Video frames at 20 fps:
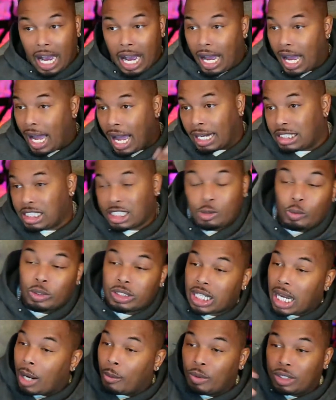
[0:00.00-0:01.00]
I
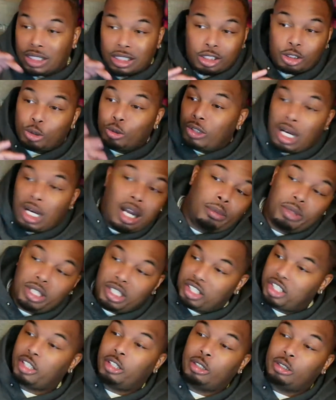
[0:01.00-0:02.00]
went to 2 comedy
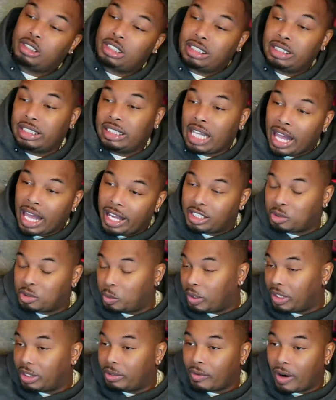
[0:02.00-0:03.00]
shows in the last
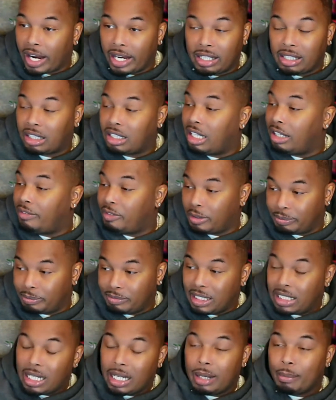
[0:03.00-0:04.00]
week, right? Loved them.
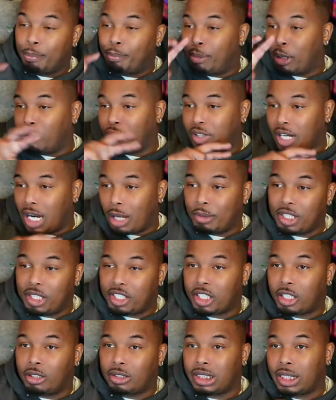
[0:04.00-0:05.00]
Both comedy
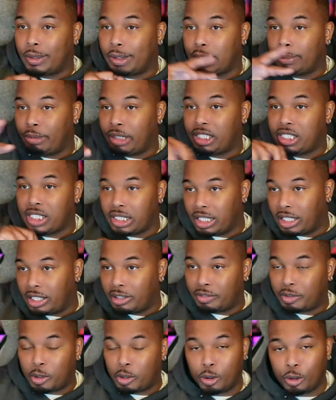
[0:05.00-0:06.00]
shows, there was mention
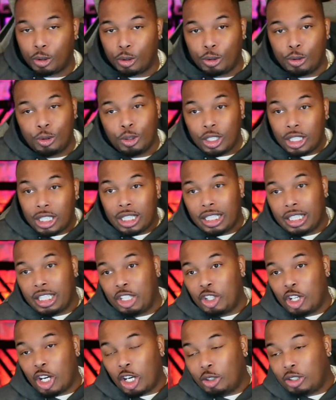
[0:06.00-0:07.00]
of who, you
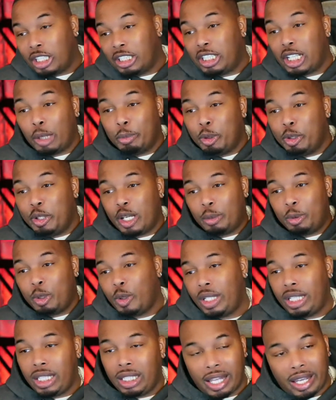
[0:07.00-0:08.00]
know, the
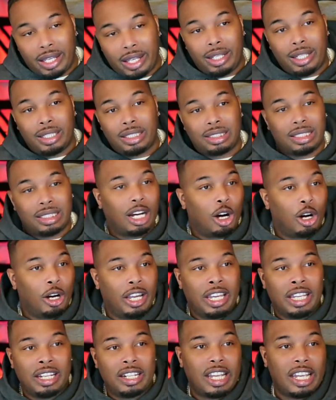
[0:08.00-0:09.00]
WWE lady is
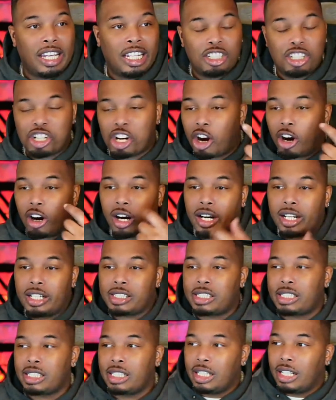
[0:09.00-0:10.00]
in
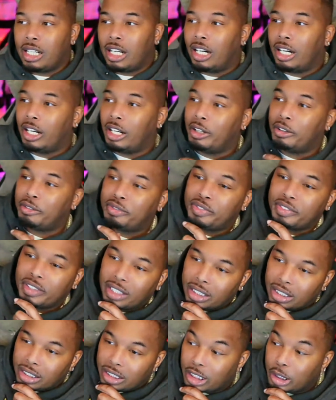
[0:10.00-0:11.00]
charge of
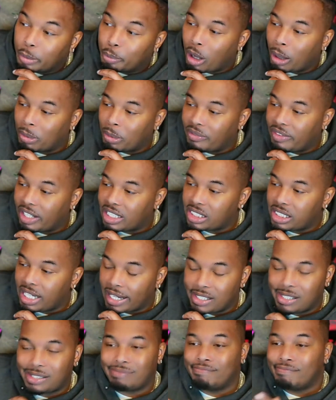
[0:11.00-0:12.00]
the Department of
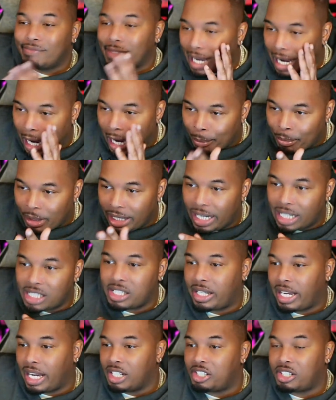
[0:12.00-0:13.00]
Education. I'm in
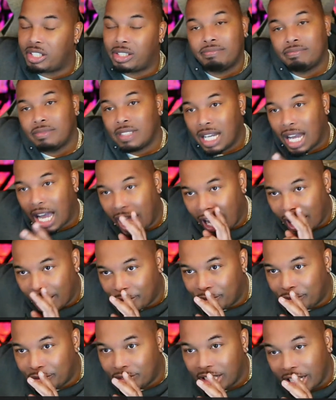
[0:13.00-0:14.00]
education.
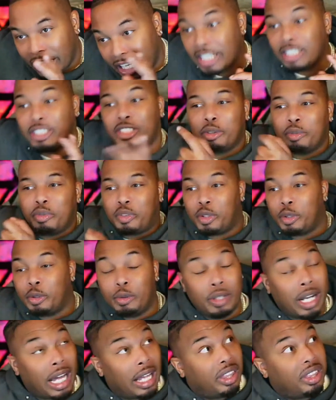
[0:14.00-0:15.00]
I've
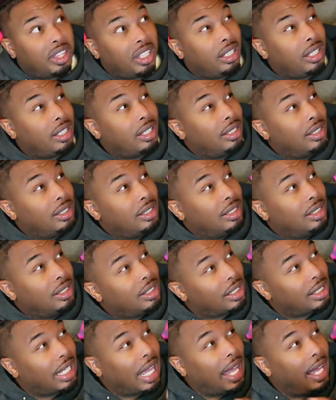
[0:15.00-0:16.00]
interviewed, I think,
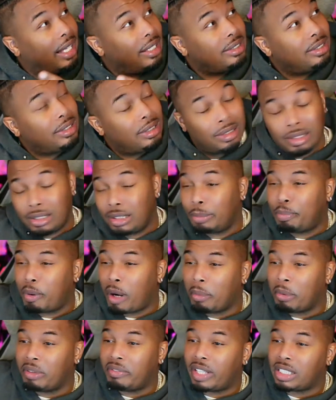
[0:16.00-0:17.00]
the last
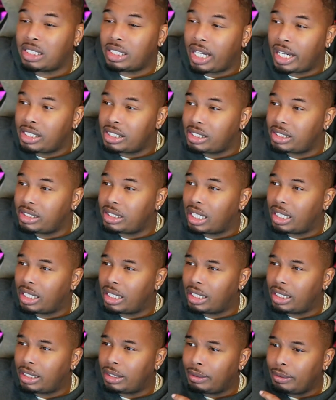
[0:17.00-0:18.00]
Department of Education.
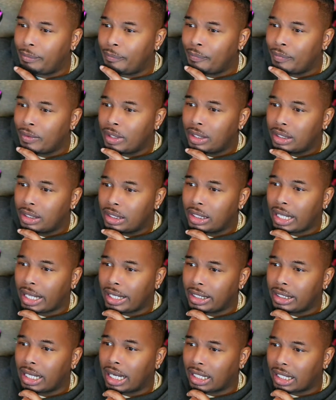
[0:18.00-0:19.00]

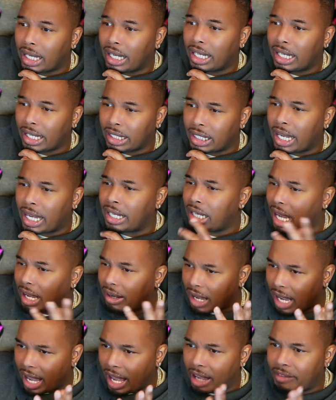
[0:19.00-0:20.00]
Like
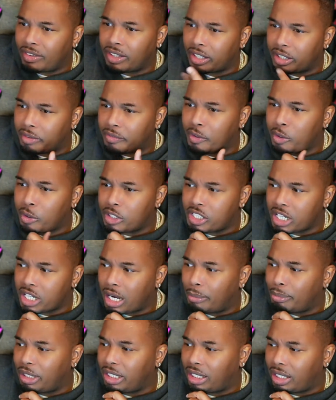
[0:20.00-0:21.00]
I have an interview with
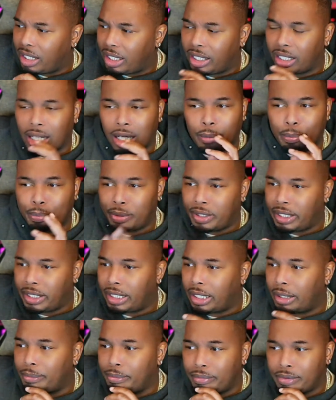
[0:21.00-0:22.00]
John B. King. I'll put it
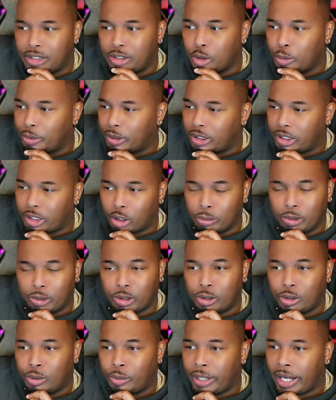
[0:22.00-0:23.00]
up. Super dope
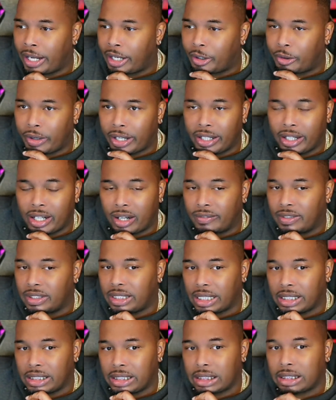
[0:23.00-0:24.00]
dude. We had a great
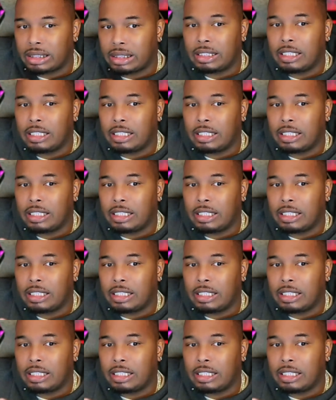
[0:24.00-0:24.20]
conversation.